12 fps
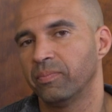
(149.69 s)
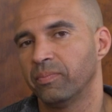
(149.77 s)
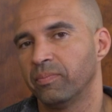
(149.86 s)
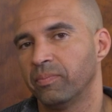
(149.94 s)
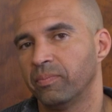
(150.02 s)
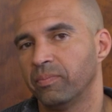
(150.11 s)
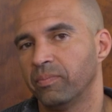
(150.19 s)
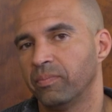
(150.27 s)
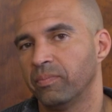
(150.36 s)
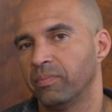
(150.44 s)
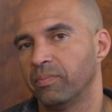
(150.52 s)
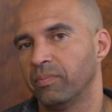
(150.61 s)

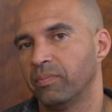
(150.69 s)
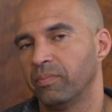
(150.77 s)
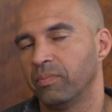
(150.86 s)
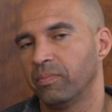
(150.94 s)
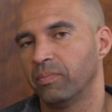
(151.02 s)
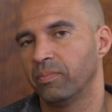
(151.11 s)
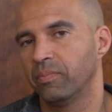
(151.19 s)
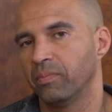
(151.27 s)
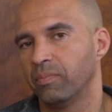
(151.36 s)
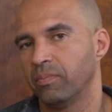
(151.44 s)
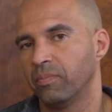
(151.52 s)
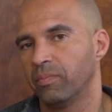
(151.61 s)

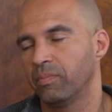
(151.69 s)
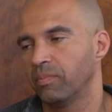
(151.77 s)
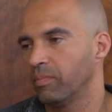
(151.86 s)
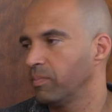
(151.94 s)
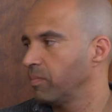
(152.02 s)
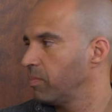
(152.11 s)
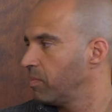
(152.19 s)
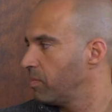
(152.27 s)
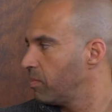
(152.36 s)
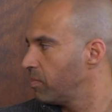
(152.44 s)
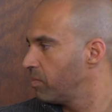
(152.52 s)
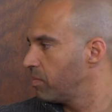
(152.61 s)

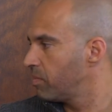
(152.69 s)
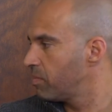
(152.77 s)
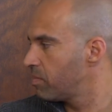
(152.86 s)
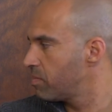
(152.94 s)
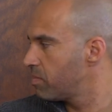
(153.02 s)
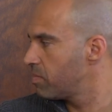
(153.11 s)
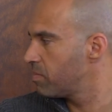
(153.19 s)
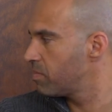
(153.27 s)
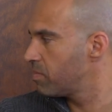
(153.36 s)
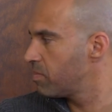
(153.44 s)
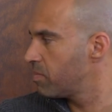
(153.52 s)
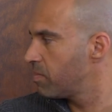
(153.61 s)

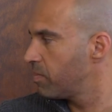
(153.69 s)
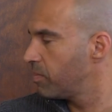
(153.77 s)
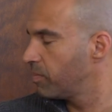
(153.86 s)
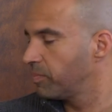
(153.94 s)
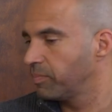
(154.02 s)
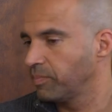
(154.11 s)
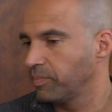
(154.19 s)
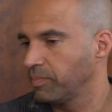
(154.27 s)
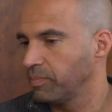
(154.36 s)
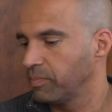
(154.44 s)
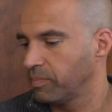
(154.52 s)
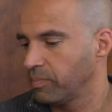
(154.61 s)
[no speech]